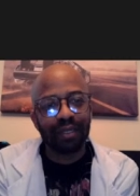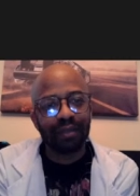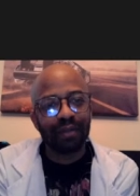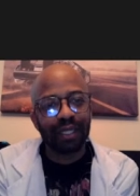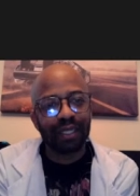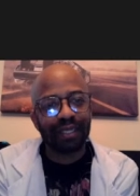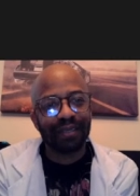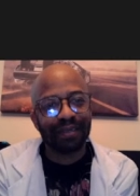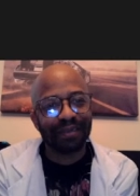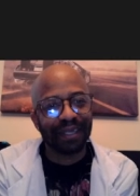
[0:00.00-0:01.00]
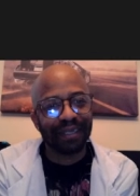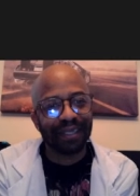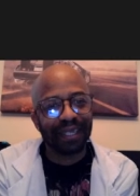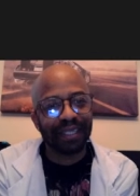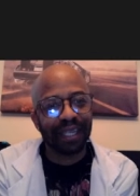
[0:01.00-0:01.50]
What?
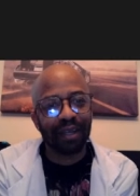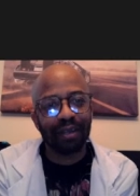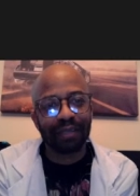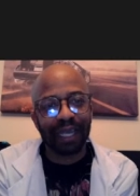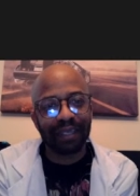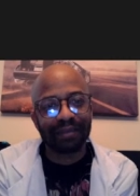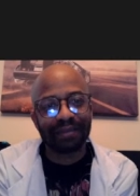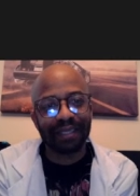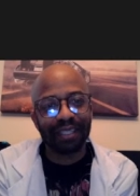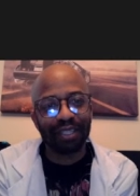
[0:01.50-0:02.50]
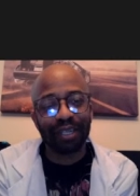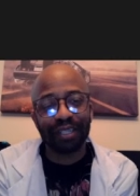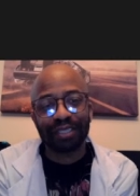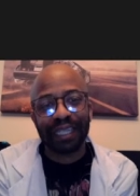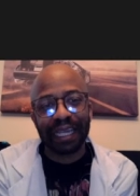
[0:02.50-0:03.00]
I'm like, okay. You
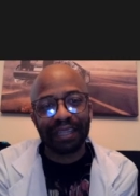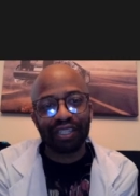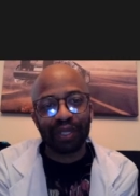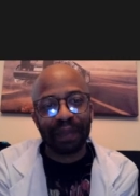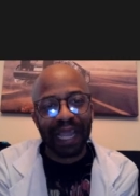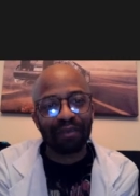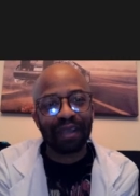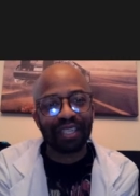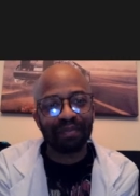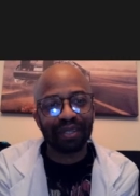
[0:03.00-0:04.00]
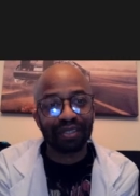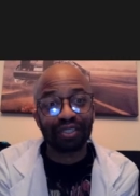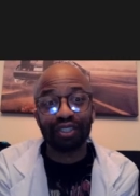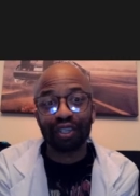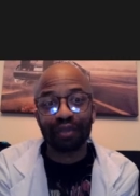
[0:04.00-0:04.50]
understand that your background's blurred,
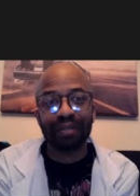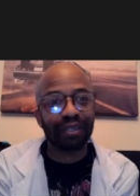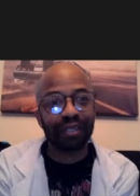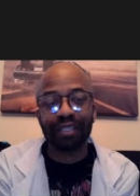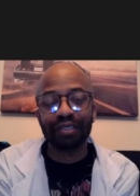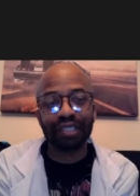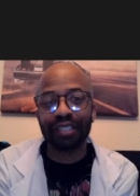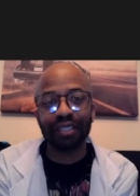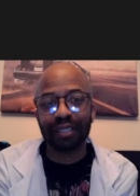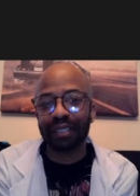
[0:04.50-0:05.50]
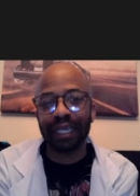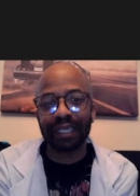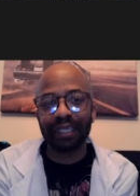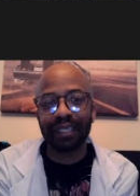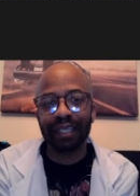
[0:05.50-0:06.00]
so you're blurred. You just look like
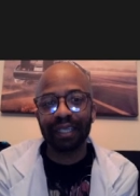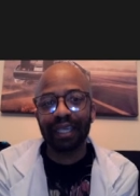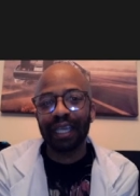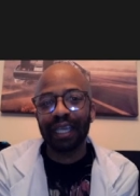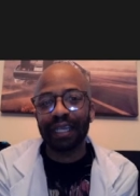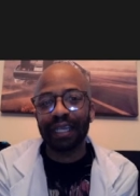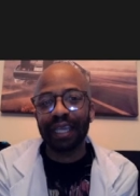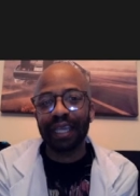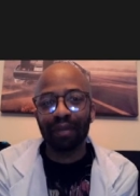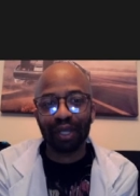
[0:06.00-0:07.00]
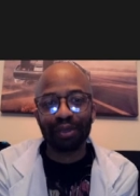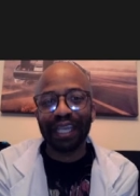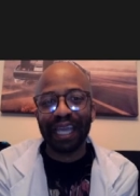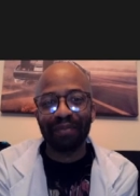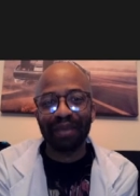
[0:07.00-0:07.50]
a a blurry
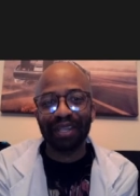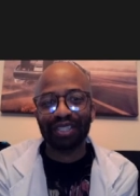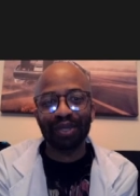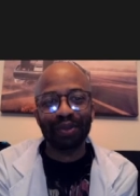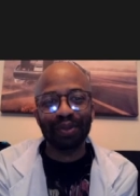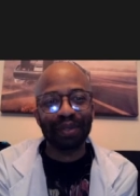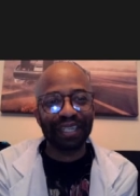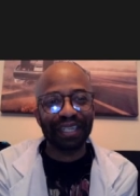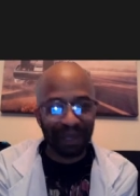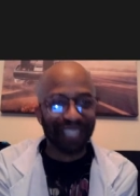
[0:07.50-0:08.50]
image doing dumb shit.